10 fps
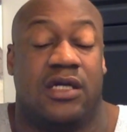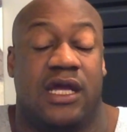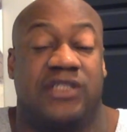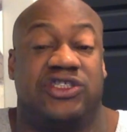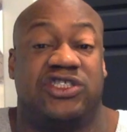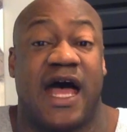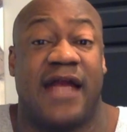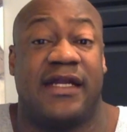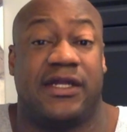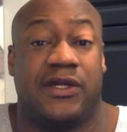and
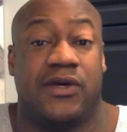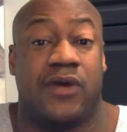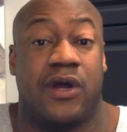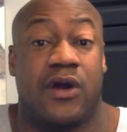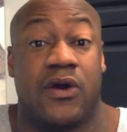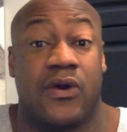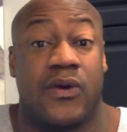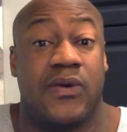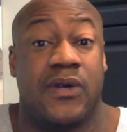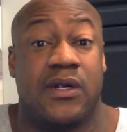shot and killed
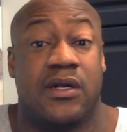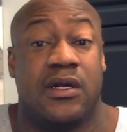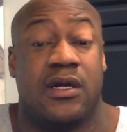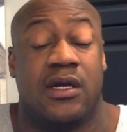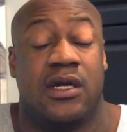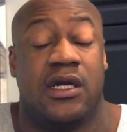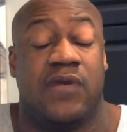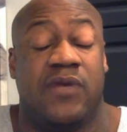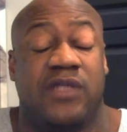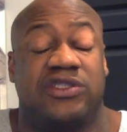her.
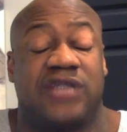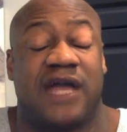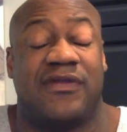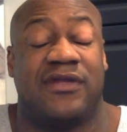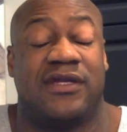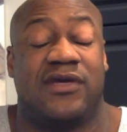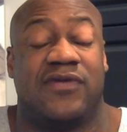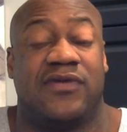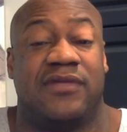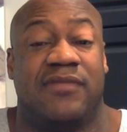He went shot and
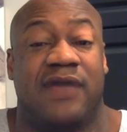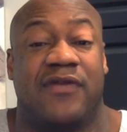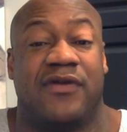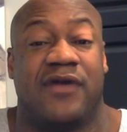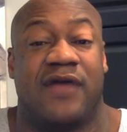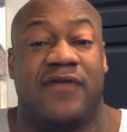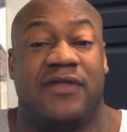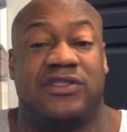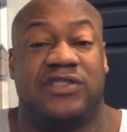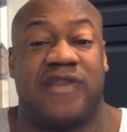killed the mother of
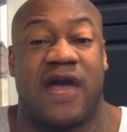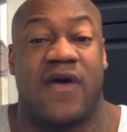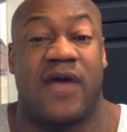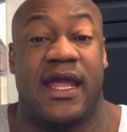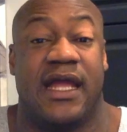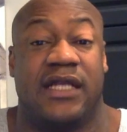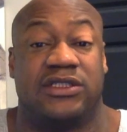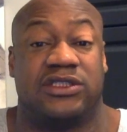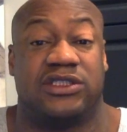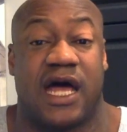his child
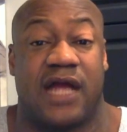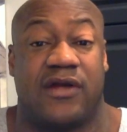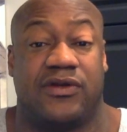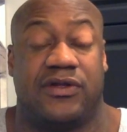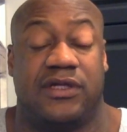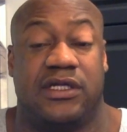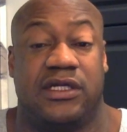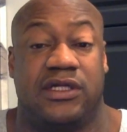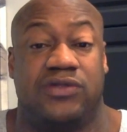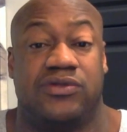and shot
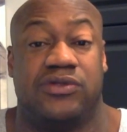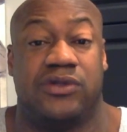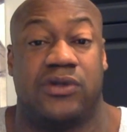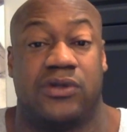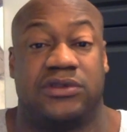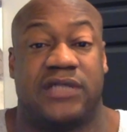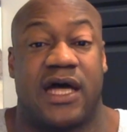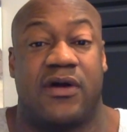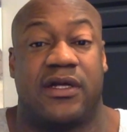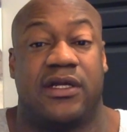the two year old
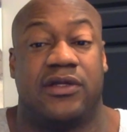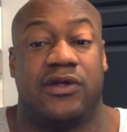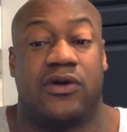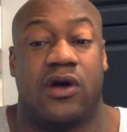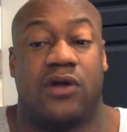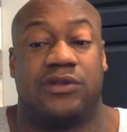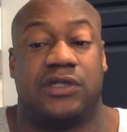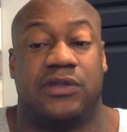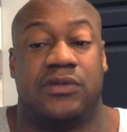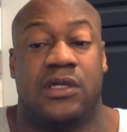child killing her
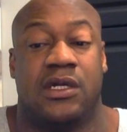also.